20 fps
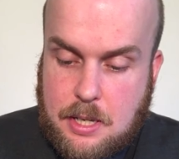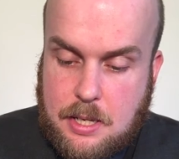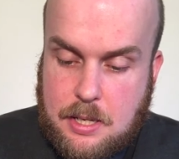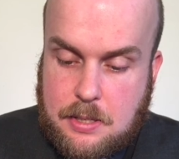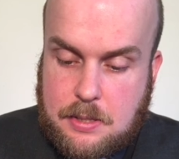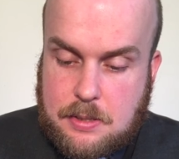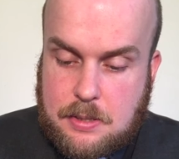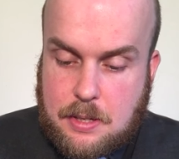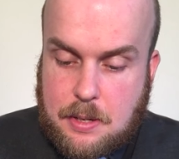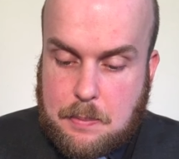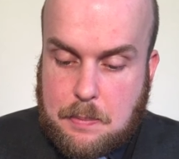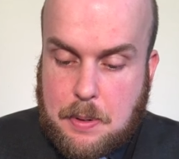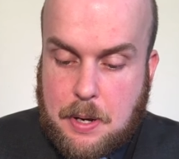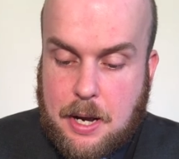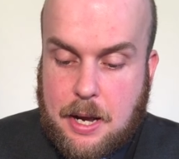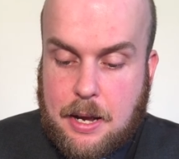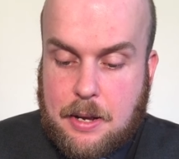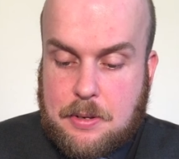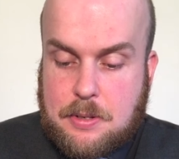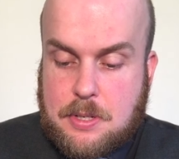So pi
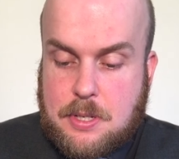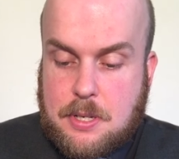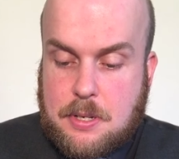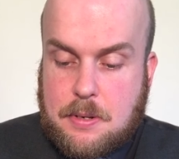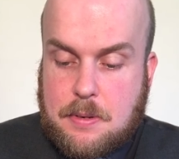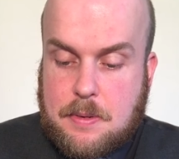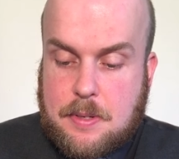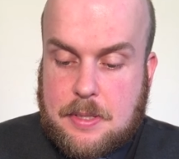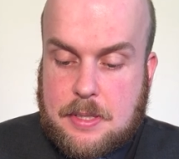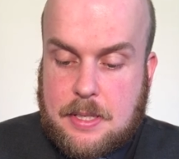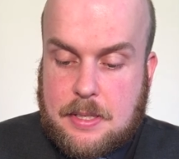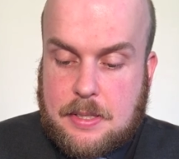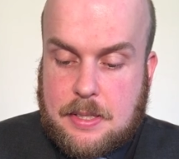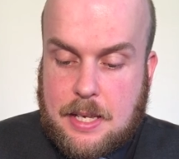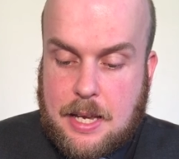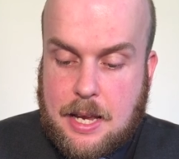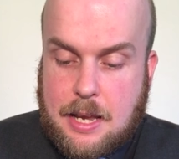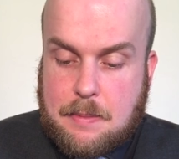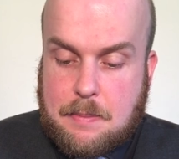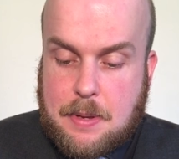on 2 is the
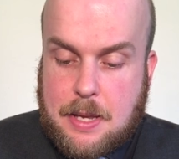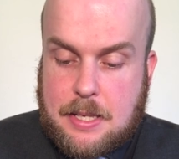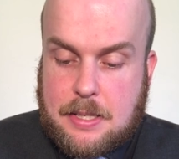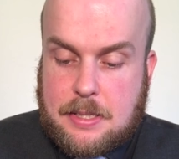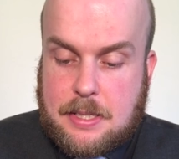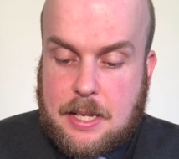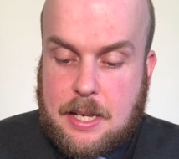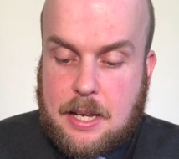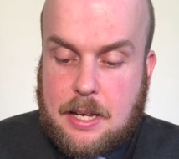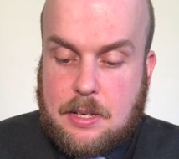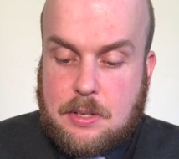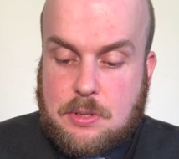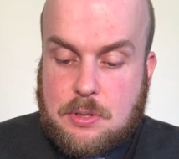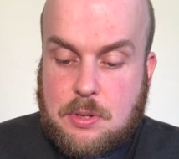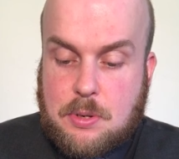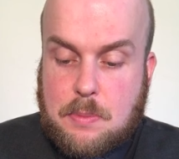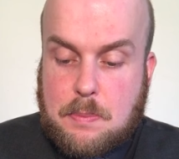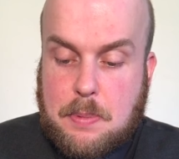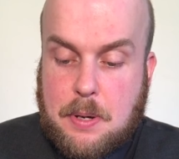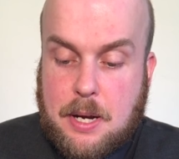same as saying
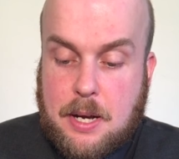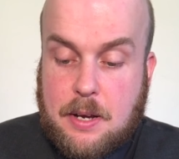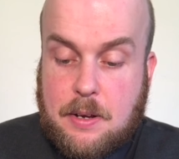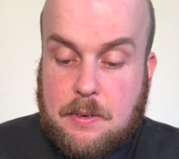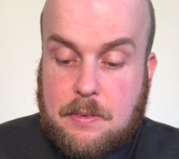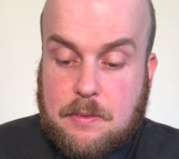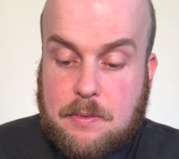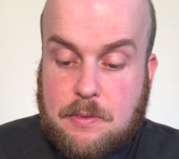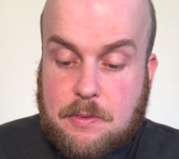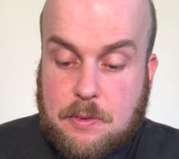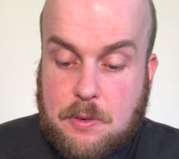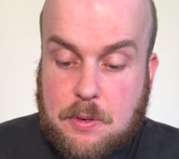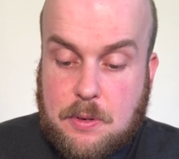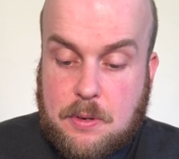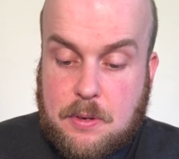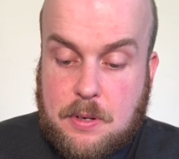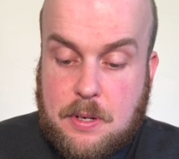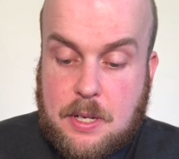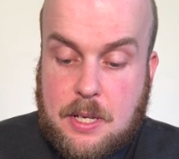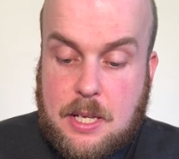2 pi on
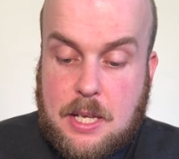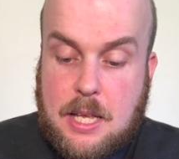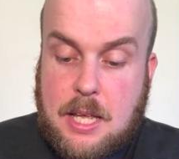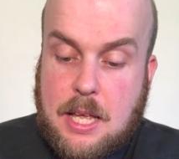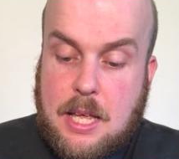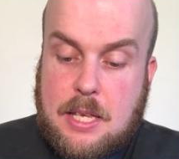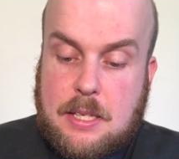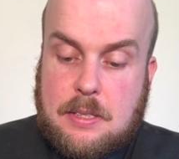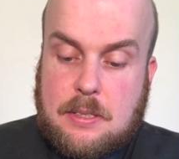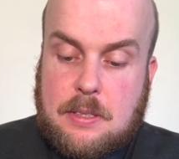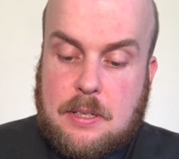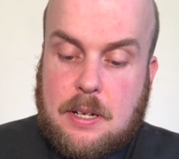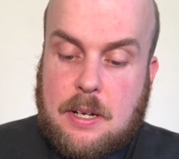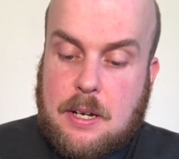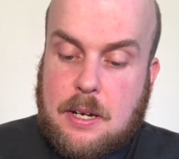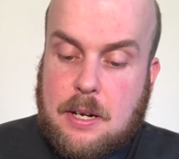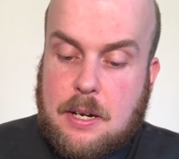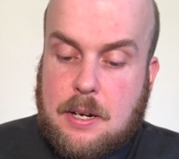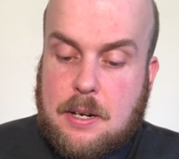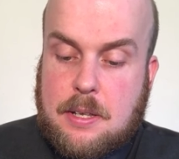4.
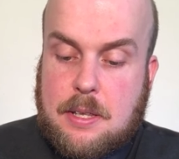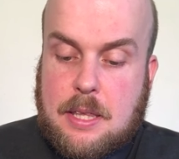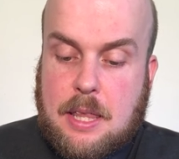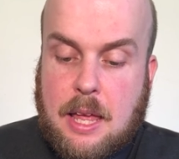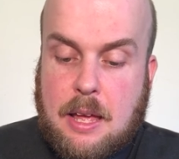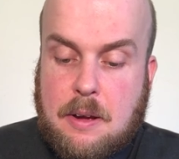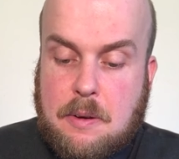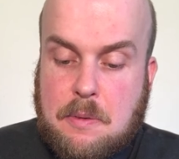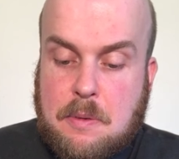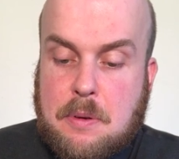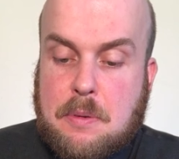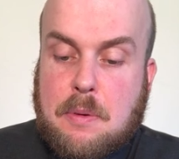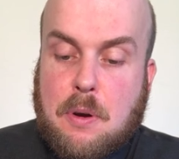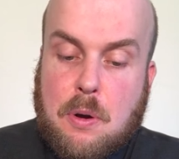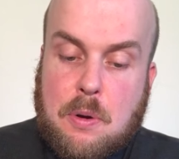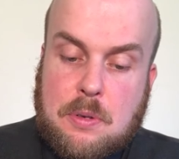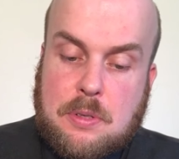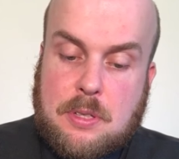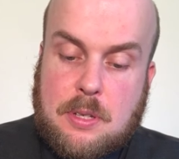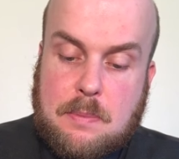So they will
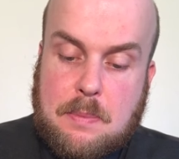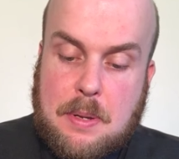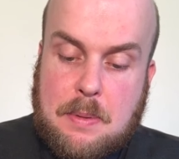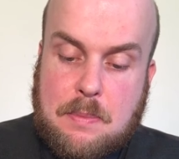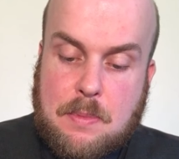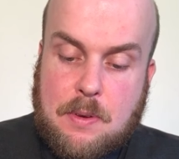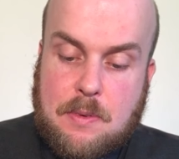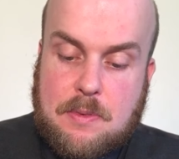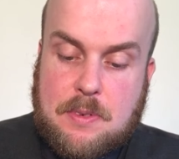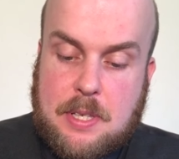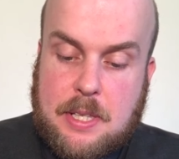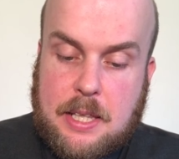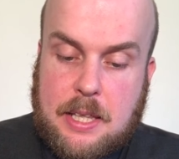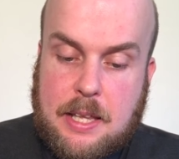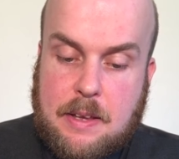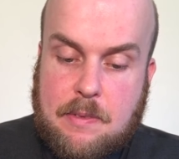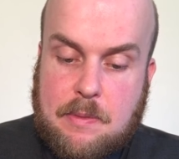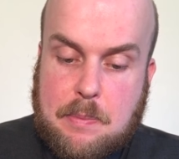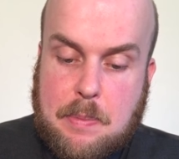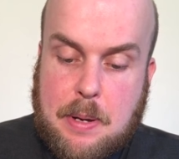also be moved to the
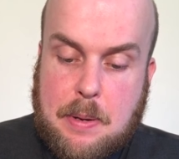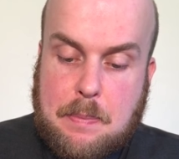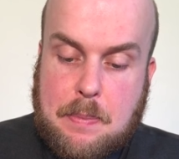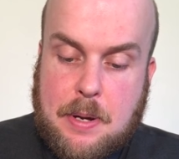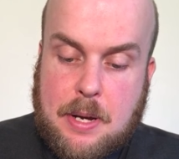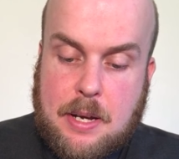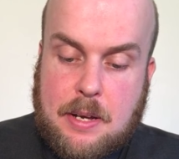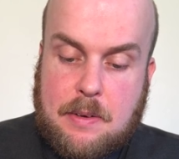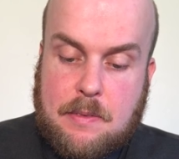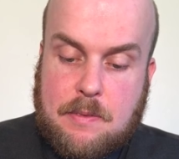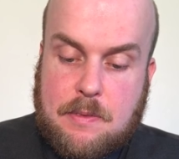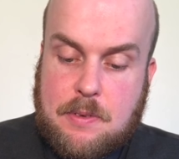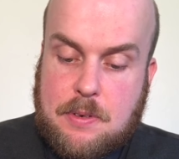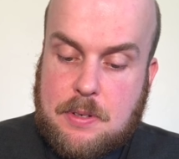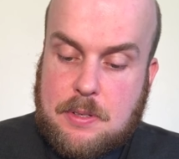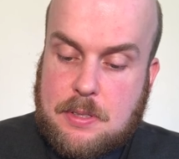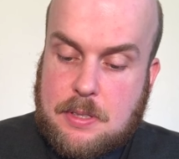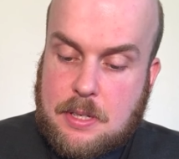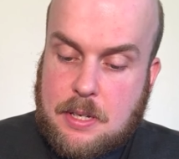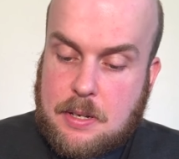left by pi on 4.
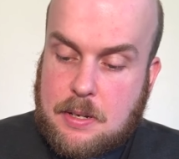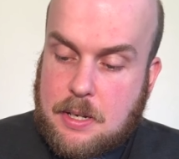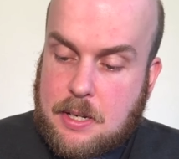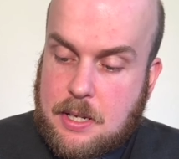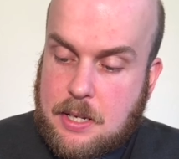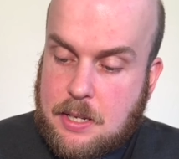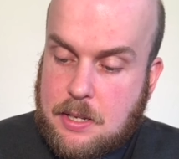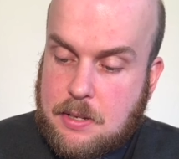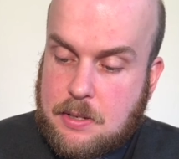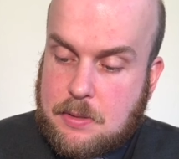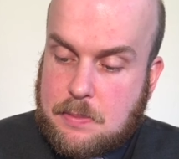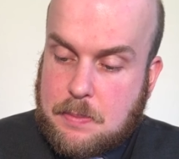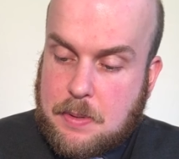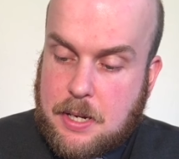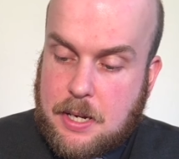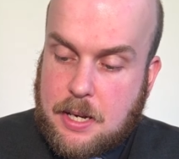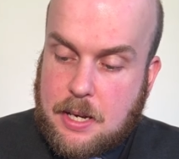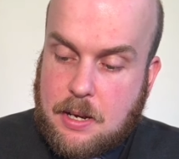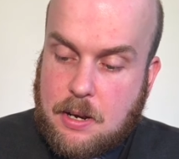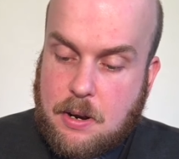So I'm going to use my
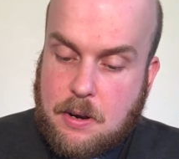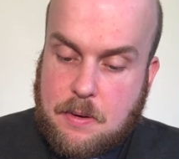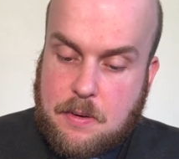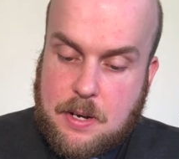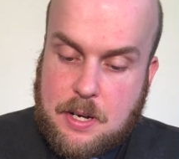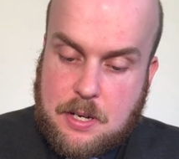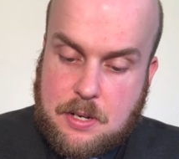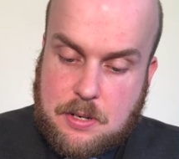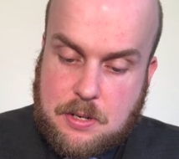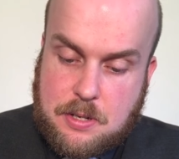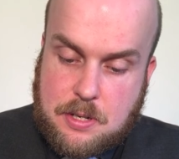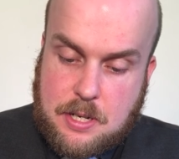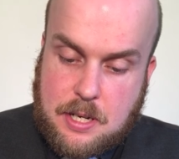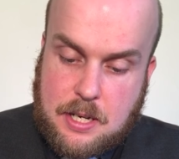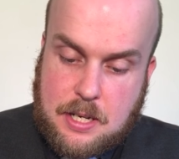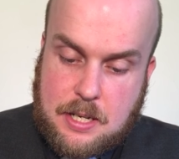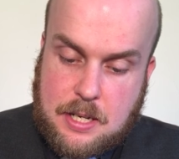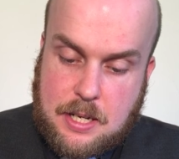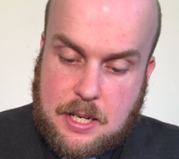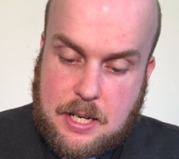orange to
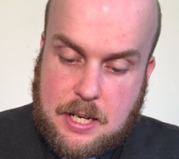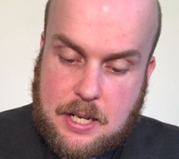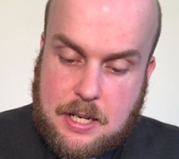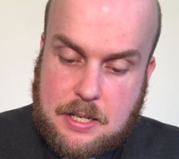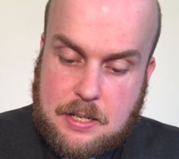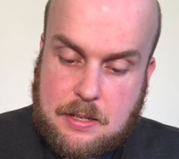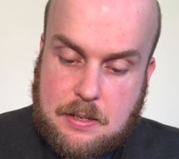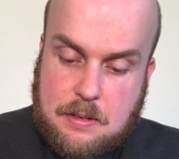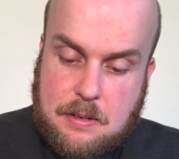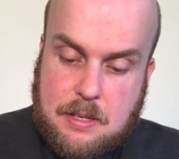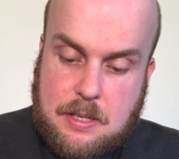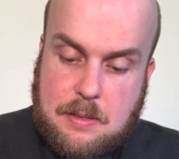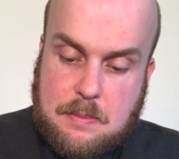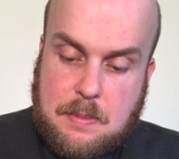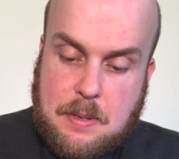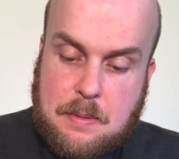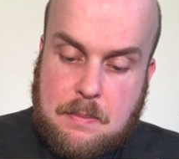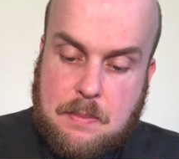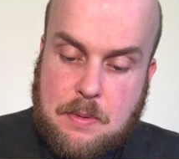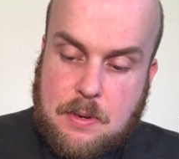indicate it's
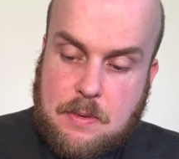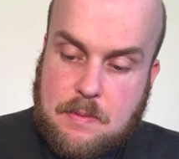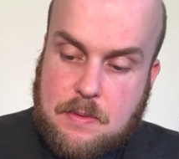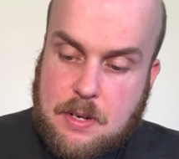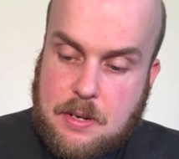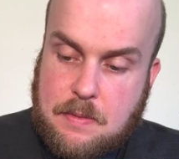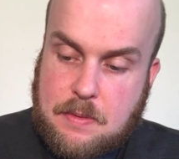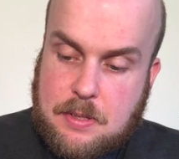been moved over.